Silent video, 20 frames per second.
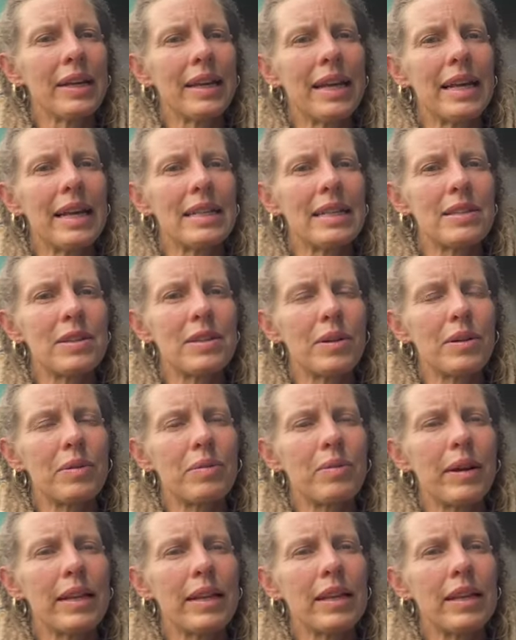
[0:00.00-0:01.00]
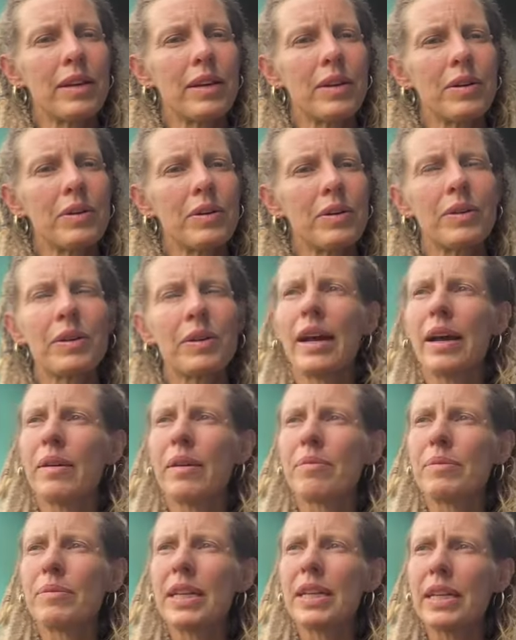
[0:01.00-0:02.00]
And so when you
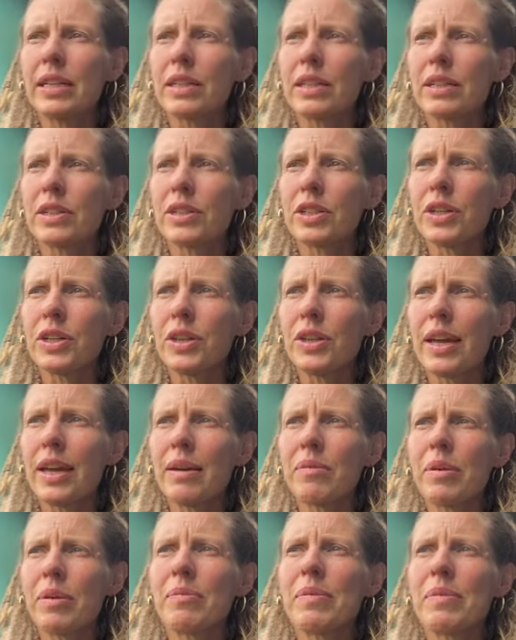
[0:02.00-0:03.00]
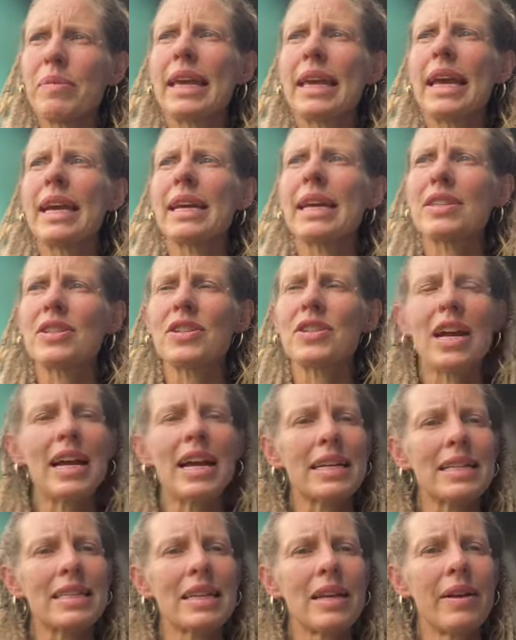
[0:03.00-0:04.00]
tincture them and make
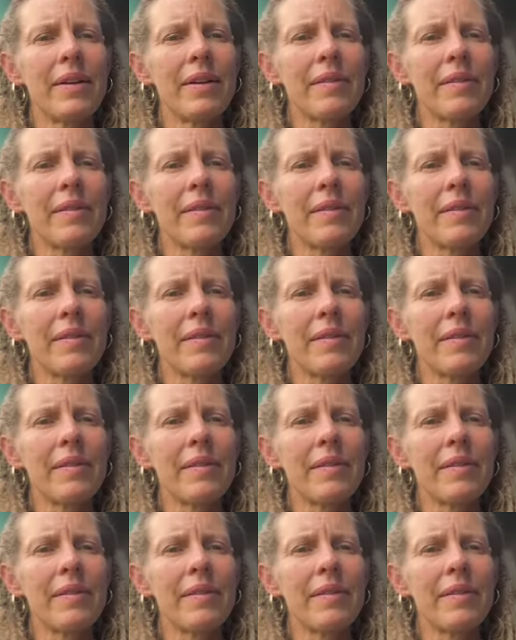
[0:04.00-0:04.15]
extracts,